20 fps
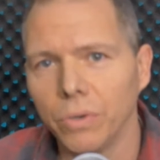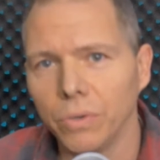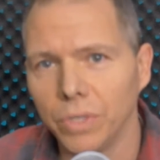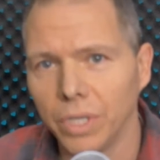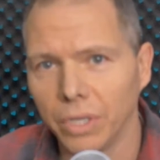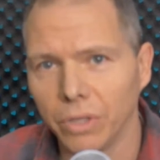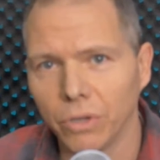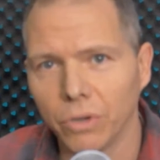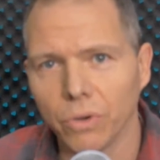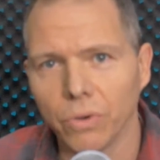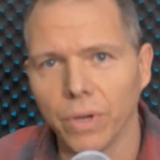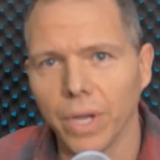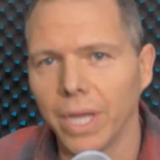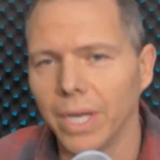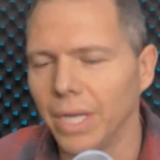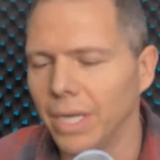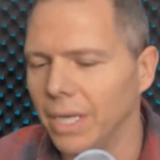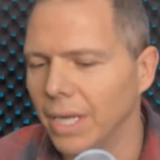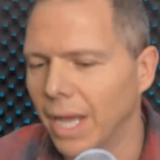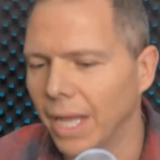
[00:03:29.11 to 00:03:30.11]
who did the
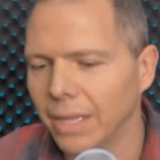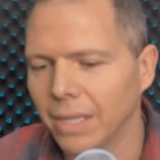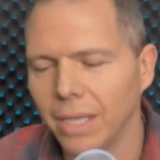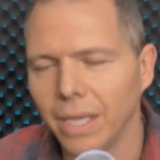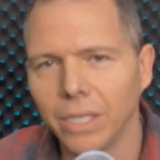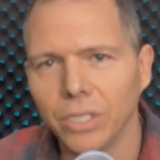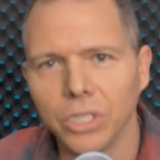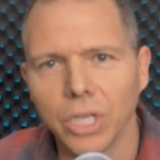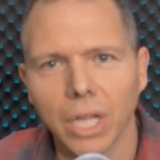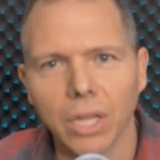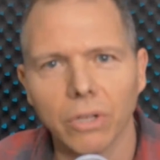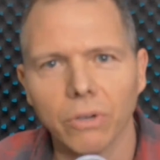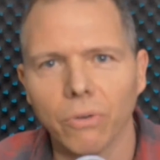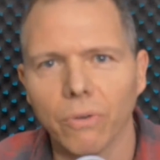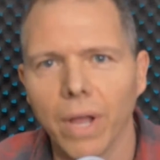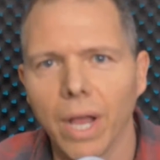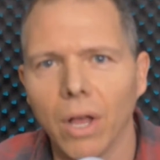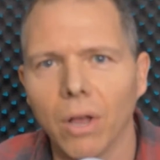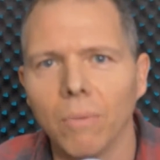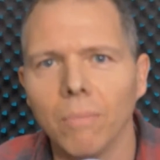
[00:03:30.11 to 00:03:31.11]
creating, not the angelic
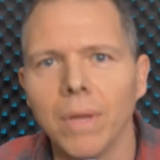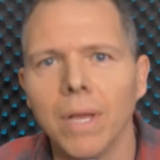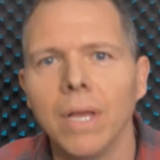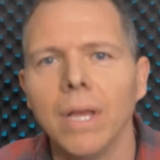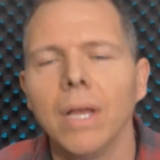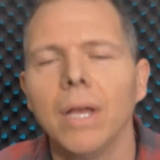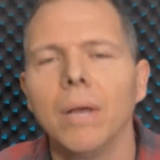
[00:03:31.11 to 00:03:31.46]
realm,